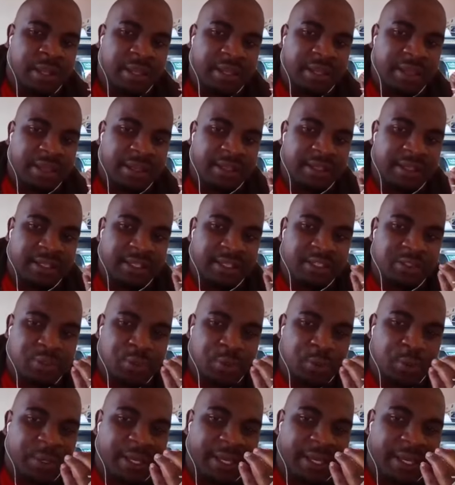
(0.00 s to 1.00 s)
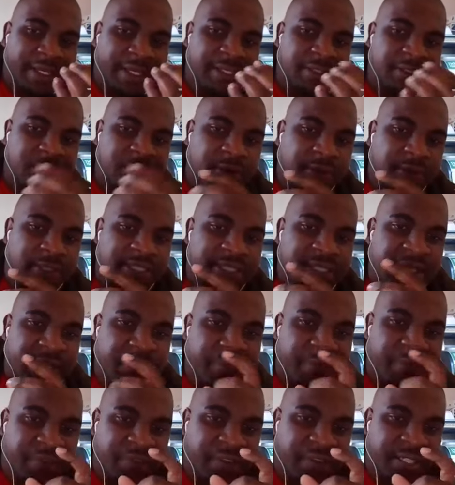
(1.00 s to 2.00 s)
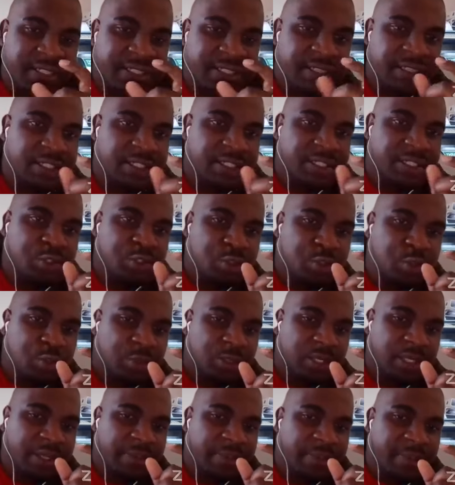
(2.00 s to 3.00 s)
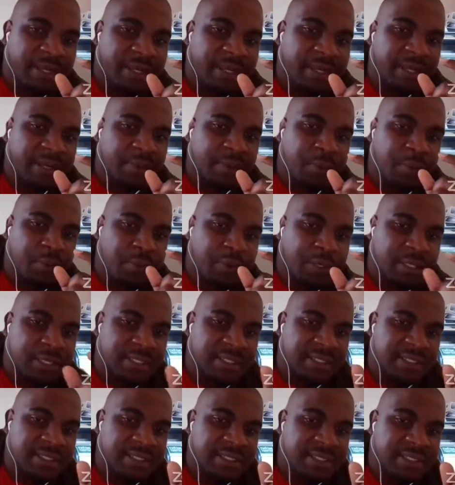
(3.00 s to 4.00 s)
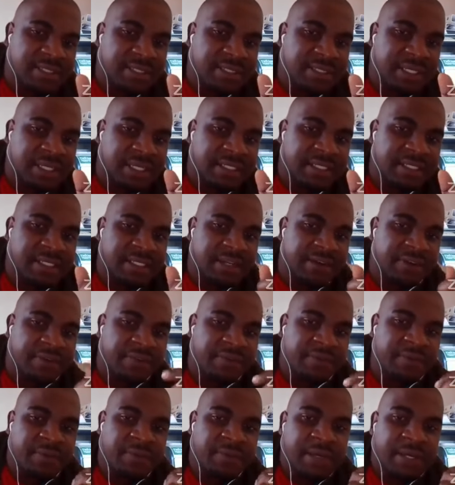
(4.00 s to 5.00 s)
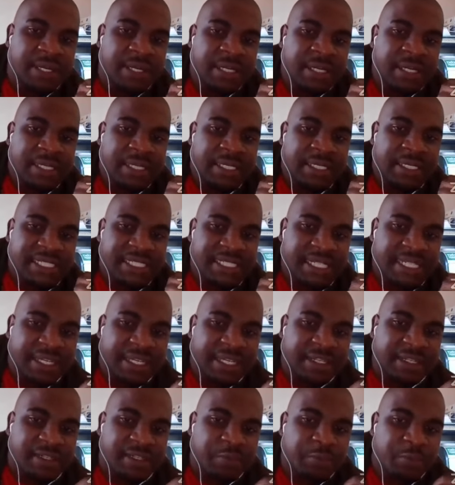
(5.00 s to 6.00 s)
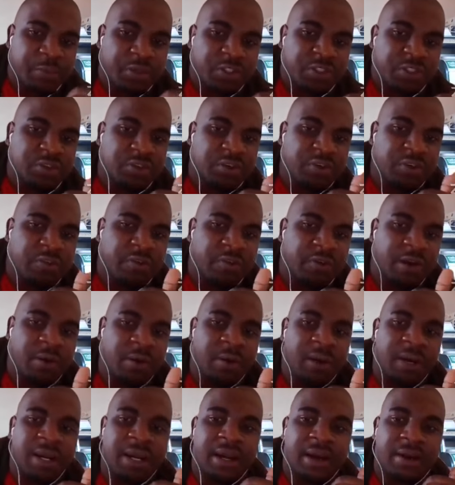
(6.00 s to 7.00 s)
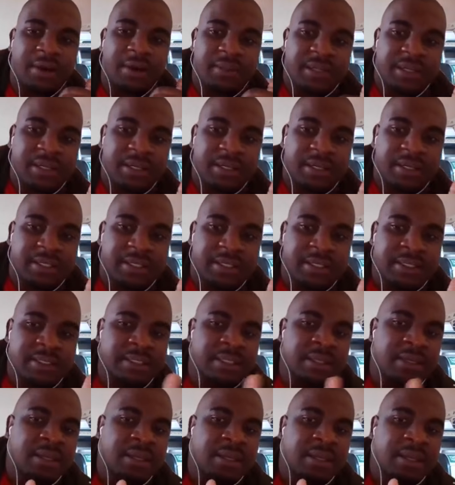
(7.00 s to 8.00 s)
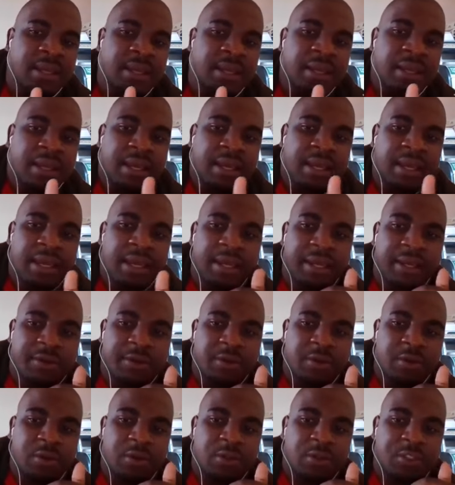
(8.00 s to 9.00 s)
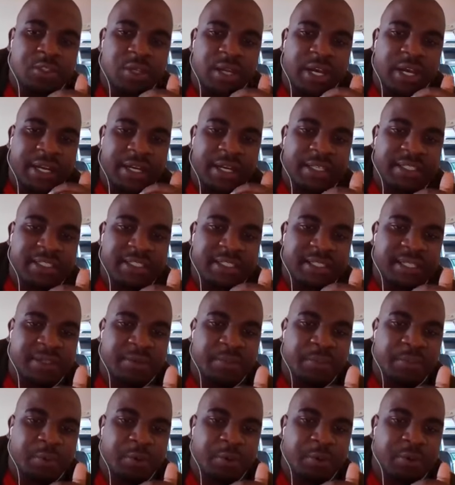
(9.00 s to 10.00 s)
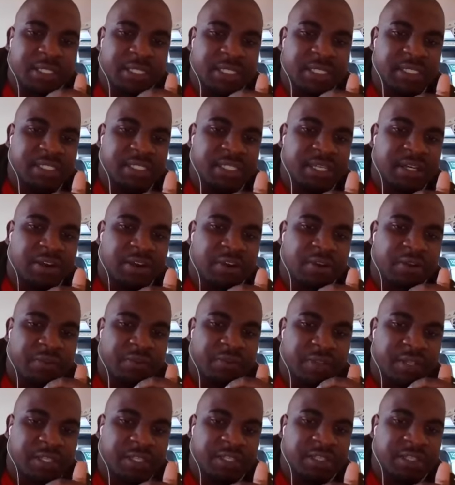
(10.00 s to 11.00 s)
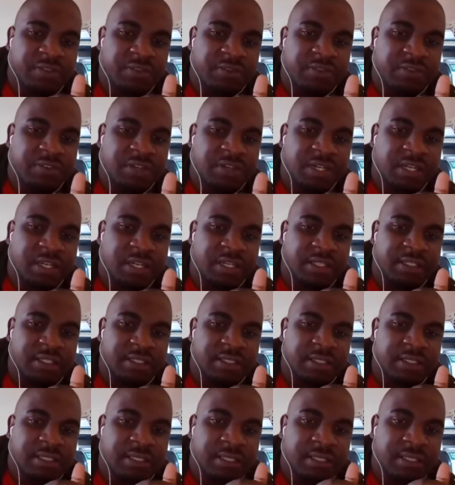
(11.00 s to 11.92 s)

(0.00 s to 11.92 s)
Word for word: at least to end or subvert new liberal policies that have shackled most of our countries and also arresting potential of individual and